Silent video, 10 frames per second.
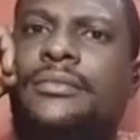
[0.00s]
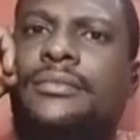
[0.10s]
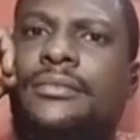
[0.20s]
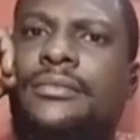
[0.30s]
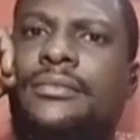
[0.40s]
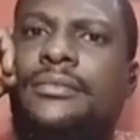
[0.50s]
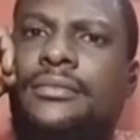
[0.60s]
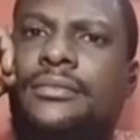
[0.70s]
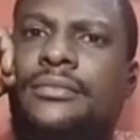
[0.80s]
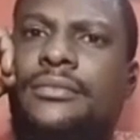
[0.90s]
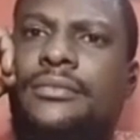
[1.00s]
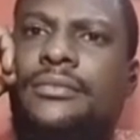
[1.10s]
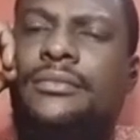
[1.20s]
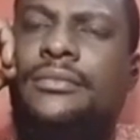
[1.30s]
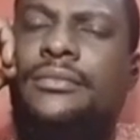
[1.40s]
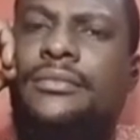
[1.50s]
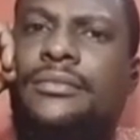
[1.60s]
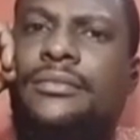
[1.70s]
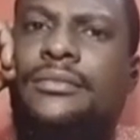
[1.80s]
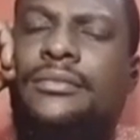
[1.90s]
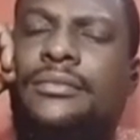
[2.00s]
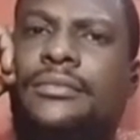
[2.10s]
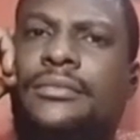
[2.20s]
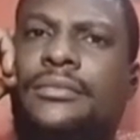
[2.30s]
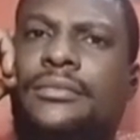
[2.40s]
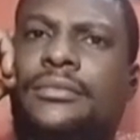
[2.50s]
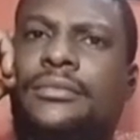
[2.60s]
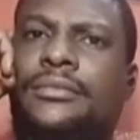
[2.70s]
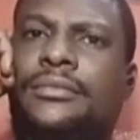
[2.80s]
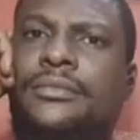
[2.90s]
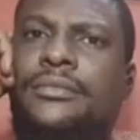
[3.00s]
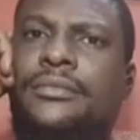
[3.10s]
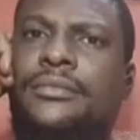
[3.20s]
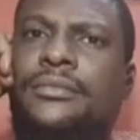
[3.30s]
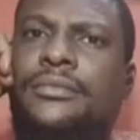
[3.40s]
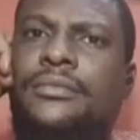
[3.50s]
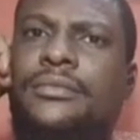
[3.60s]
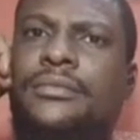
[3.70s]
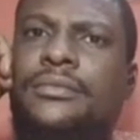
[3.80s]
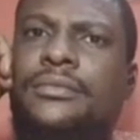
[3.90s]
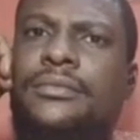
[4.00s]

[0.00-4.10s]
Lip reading: [no speech]